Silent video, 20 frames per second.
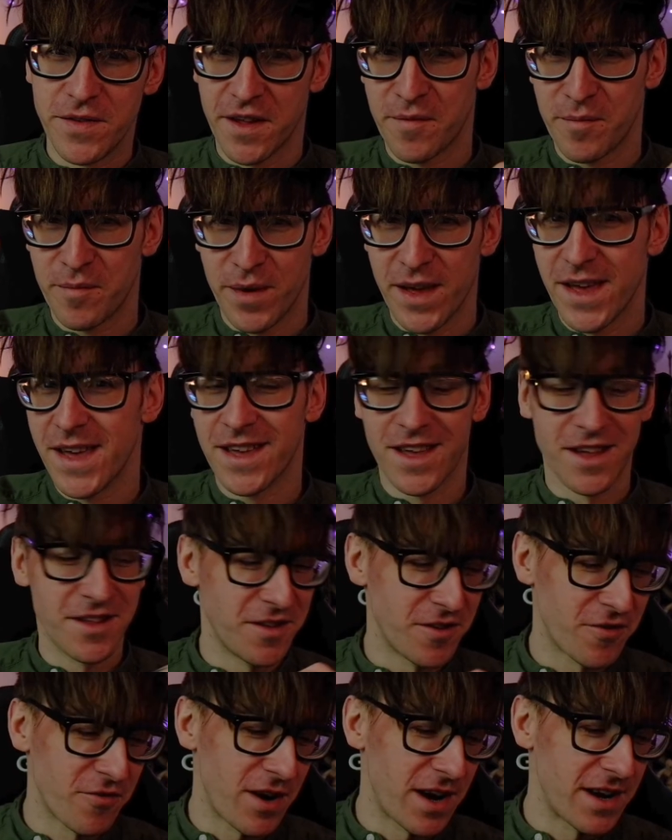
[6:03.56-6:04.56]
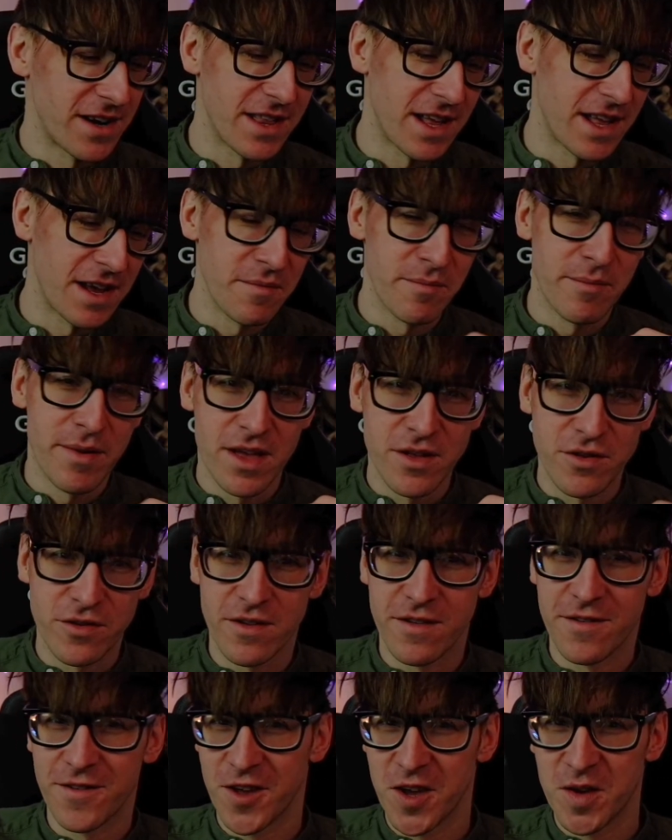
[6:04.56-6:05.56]
big and you're trying to pinch and
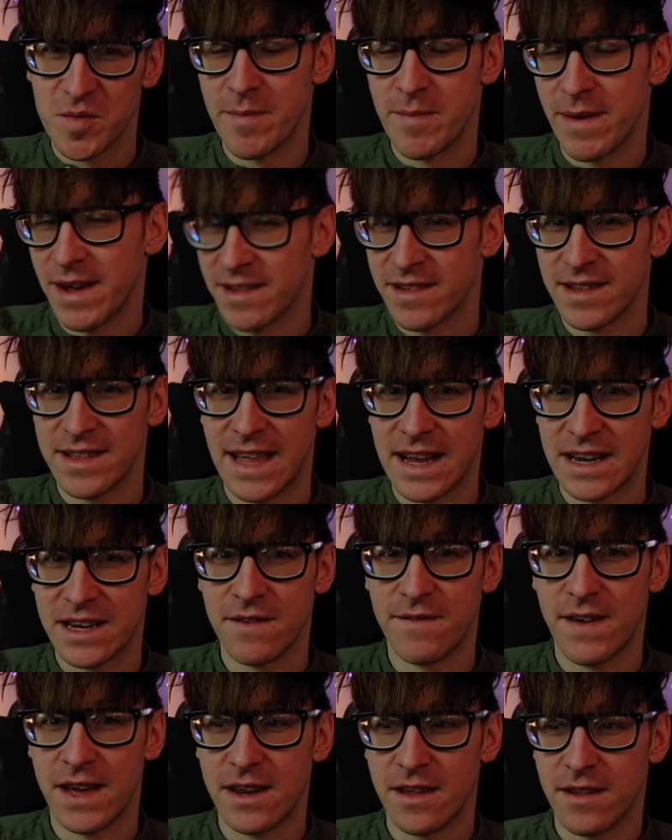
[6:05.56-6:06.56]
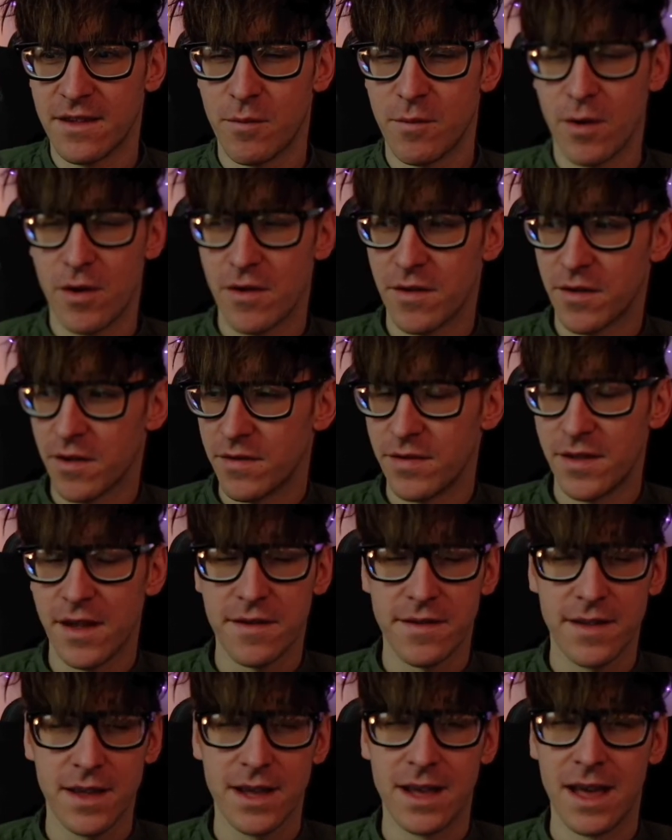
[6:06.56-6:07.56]
zoom and make selective edits, whereas on this
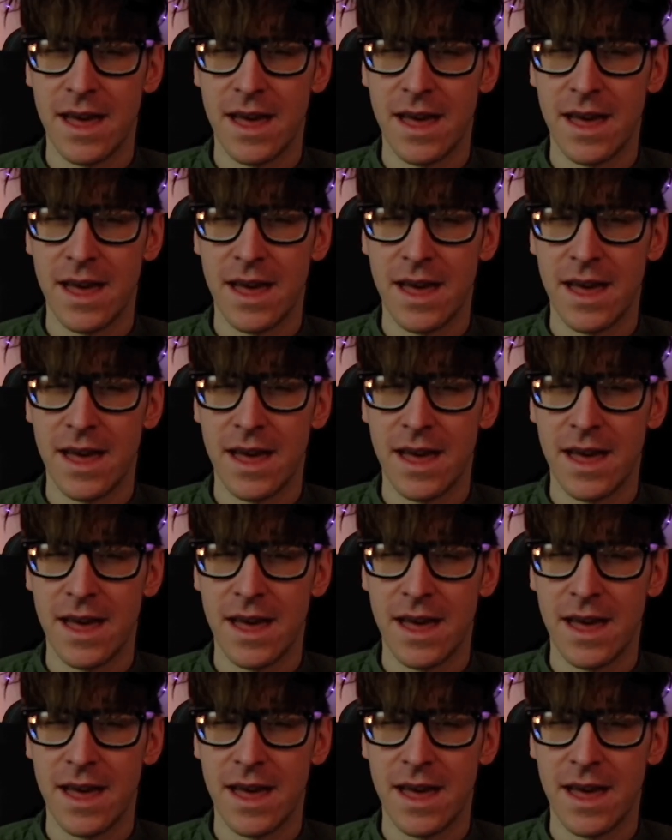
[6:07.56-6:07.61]
thing,